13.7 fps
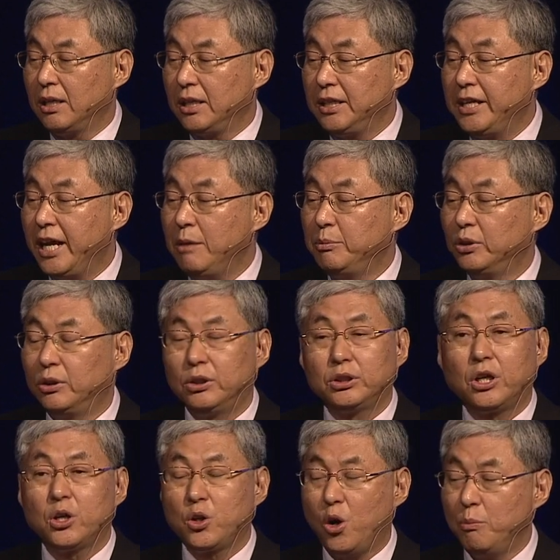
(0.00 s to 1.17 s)
enable
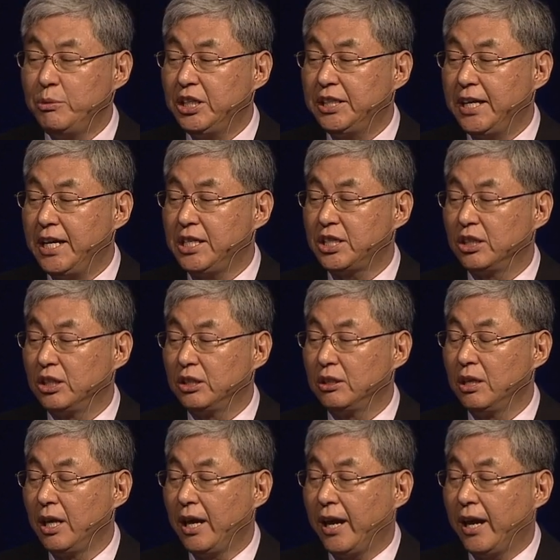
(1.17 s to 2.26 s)
the communication